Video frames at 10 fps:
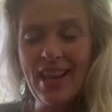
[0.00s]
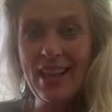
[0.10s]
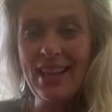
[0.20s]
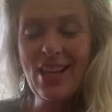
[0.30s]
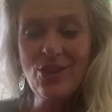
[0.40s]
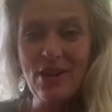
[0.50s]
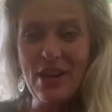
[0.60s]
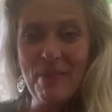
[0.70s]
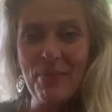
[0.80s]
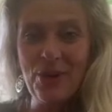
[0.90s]

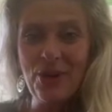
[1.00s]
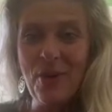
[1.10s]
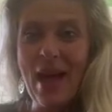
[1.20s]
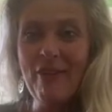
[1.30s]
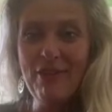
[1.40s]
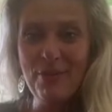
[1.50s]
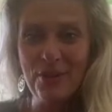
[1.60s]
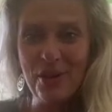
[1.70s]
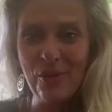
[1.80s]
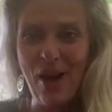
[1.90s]
literally blew
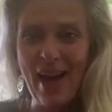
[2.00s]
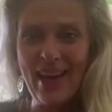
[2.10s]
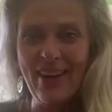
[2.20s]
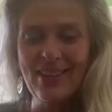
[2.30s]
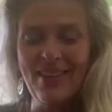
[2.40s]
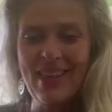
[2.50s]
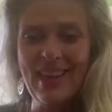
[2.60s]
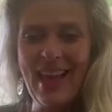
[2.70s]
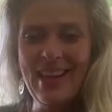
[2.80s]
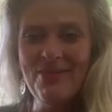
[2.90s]
everybody away. I don't
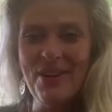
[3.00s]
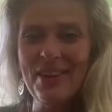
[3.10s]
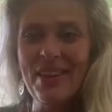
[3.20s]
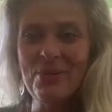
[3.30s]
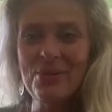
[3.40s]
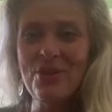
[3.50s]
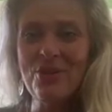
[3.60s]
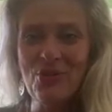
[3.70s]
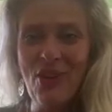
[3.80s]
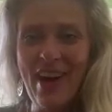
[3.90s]
think anyone, there wasn't a
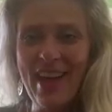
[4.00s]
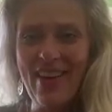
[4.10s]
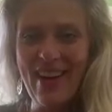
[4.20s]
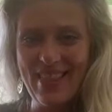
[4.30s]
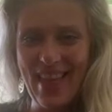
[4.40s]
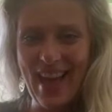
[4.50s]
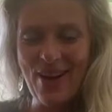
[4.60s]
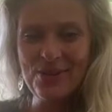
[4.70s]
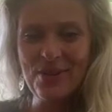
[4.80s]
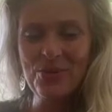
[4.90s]
dry eye in the
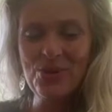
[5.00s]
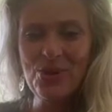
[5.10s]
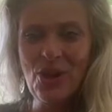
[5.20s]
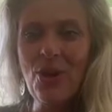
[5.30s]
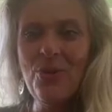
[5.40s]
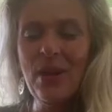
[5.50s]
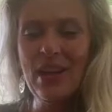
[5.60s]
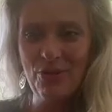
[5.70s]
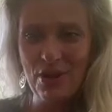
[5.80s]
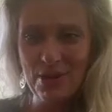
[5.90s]
house. It was so
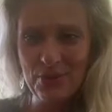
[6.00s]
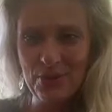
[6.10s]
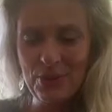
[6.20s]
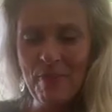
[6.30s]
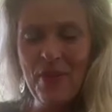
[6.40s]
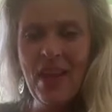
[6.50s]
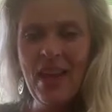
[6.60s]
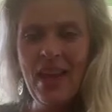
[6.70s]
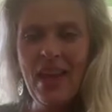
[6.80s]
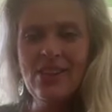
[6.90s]
incredible.
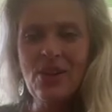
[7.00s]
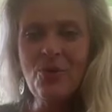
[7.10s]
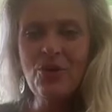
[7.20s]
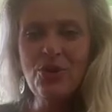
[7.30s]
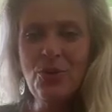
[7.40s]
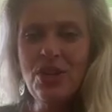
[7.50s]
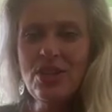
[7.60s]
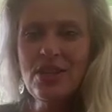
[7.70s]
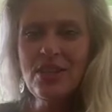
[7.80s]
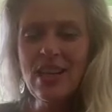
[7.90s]
So, do you want
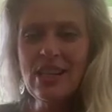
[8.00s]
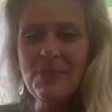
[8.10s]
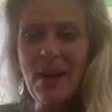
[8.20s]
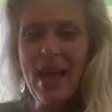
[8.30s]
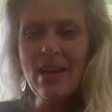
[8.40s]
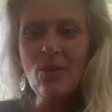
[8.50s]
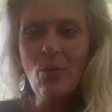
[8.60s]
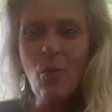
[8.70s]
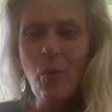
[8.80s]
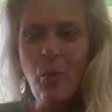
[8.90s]
to just
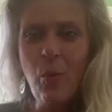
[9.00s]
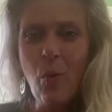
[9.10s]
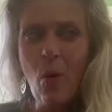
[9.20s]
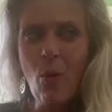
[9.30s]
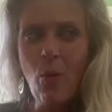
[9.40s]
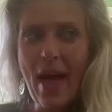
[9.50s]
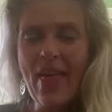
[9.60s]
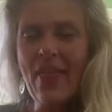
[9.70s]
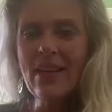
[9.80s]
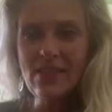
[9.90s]
explain
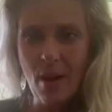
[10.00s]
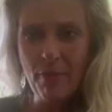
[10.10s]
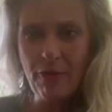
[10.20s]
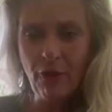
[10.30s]
where that's come